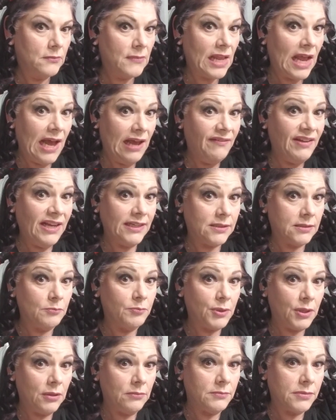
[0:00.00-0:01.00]
had some
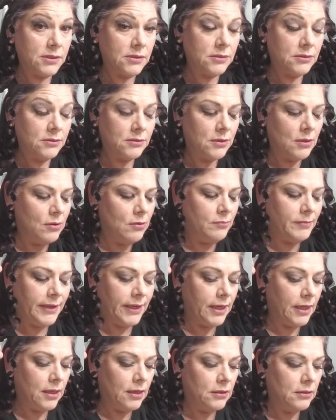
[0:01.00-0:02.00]
perms. Oh my
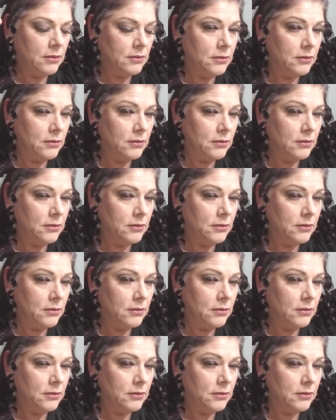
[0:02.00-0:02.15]
God.